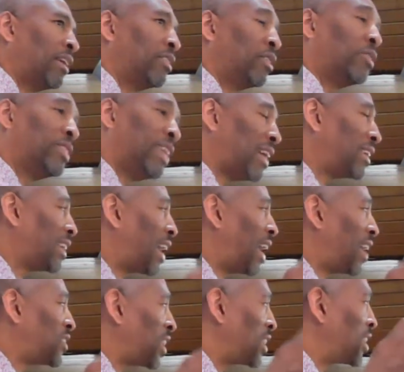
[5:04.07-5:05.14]
You know,
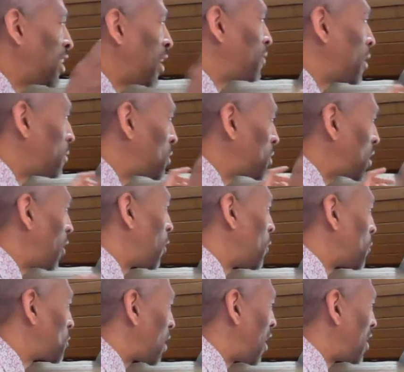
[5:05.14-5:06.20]
dandelions in and of
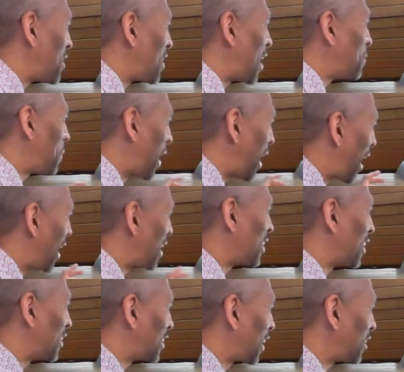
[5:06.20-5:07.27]
themselves are not
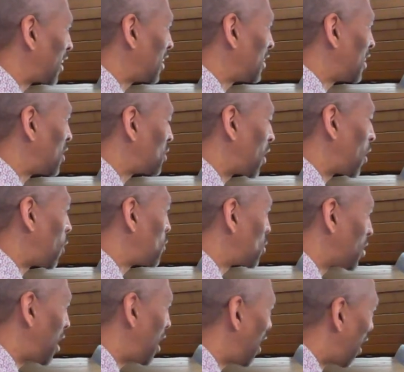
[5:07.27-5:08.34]
bad unless they're on
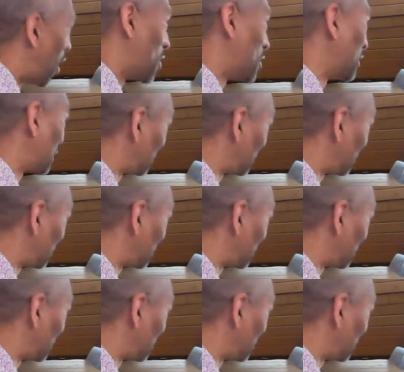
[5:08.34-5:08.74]
your lawn.